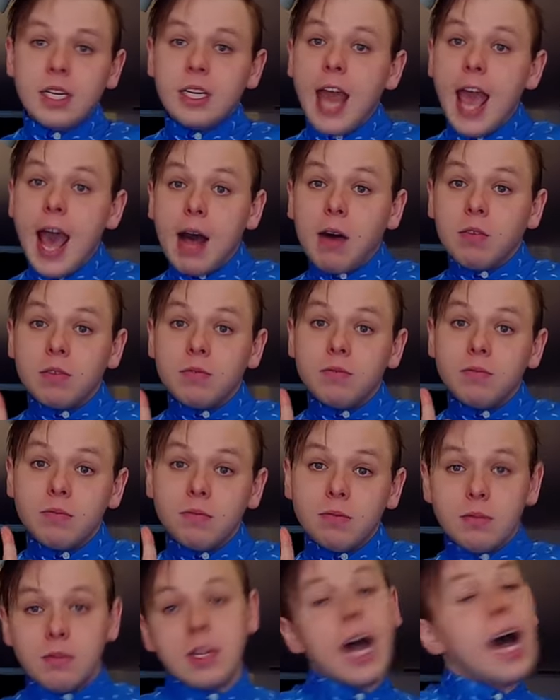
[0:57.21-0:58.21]
Now,
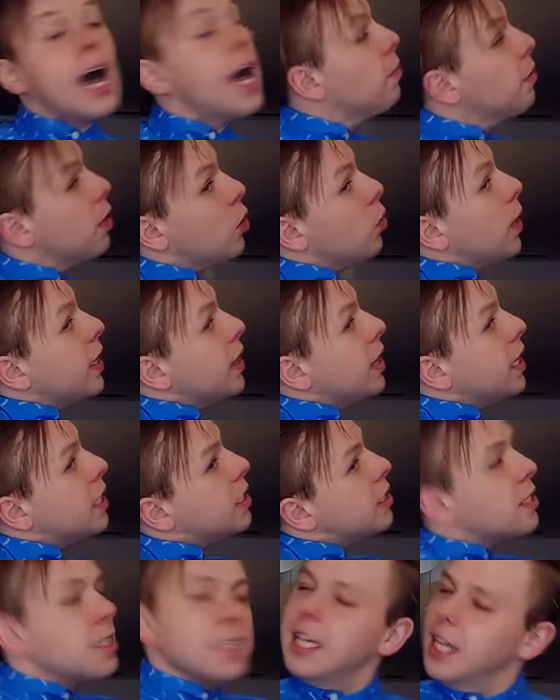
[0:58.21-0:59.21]
I'm going to rate
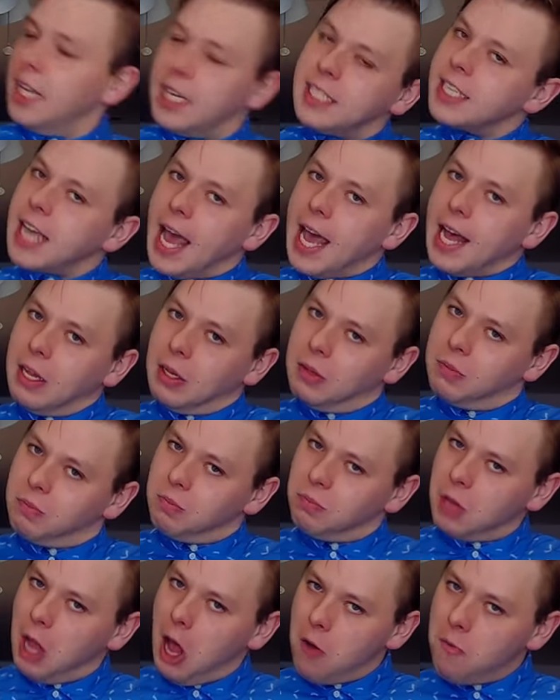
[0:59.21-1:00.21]
this in a scale
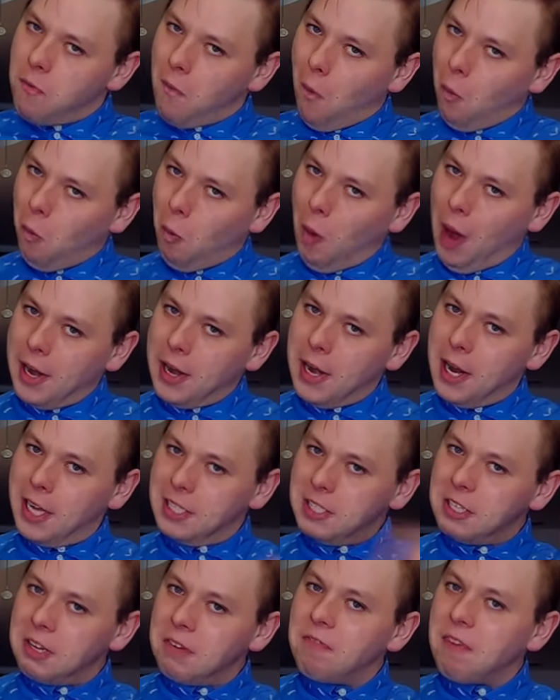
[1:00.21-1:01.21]
of 1
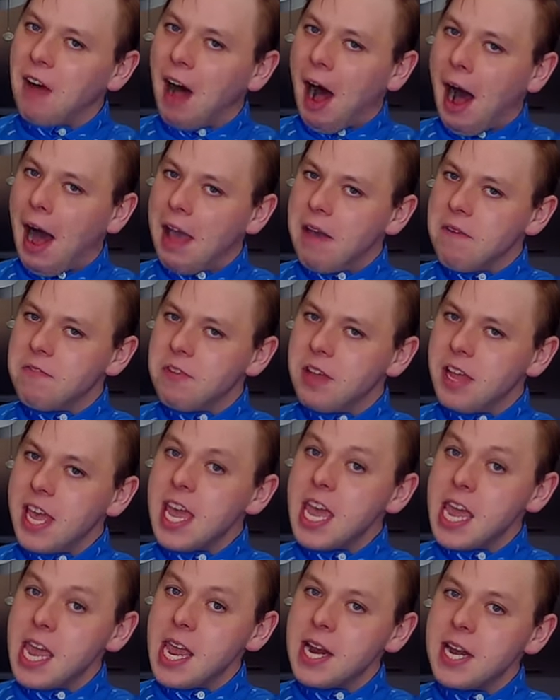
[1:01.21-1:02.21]
to 5
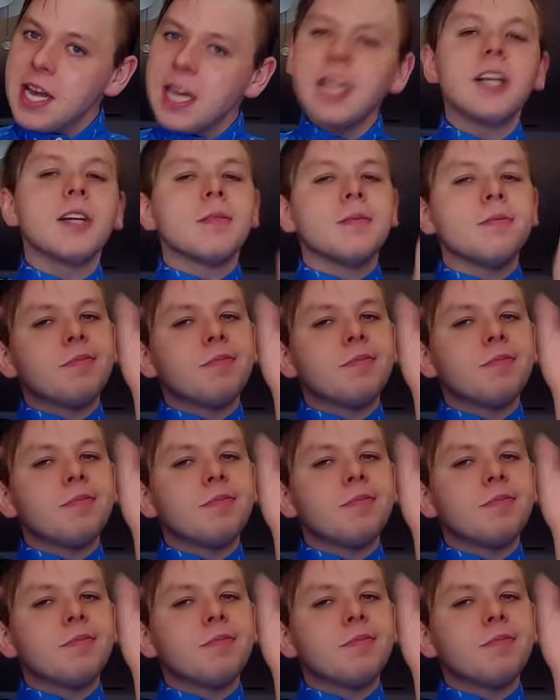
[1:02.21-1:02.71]
in,